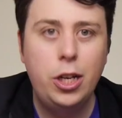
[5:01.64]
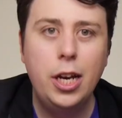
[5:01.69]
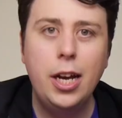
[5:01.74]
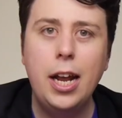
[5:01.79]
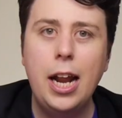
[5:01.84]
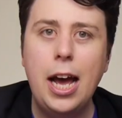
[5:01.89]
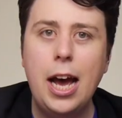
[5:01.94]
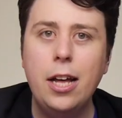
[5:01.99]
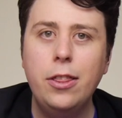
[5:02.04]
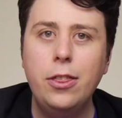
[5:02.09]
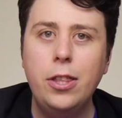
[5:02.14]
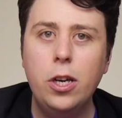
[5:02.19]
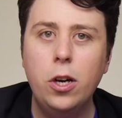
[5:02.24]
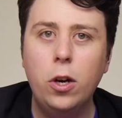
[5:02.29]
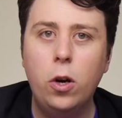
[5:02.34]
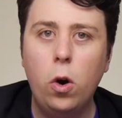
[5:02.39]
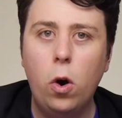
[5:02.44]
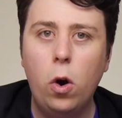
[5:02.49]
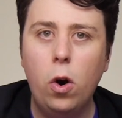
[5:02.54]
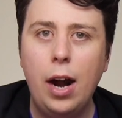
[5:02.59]
Check it out, the
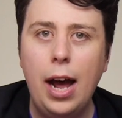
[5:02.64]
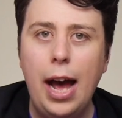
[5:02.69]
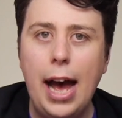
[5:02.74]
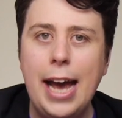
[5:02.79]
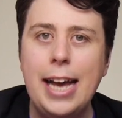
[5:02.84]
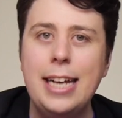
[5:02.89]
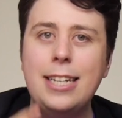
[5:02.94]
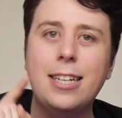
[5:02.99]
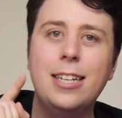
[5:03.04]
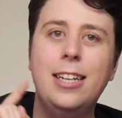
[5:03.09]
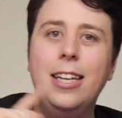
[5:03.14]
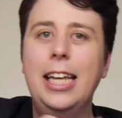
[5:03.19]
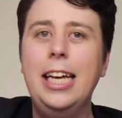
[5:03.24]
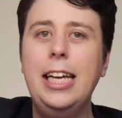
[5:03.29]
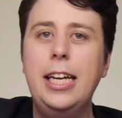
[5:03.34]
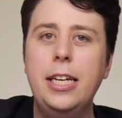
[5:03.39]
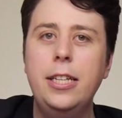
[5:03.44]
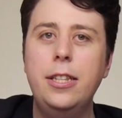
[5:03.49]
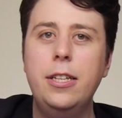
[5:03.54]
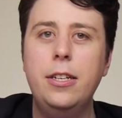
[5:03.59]
Agora 8,
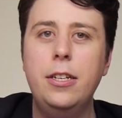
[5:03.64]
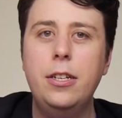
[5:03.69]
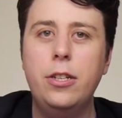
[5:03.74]
link in the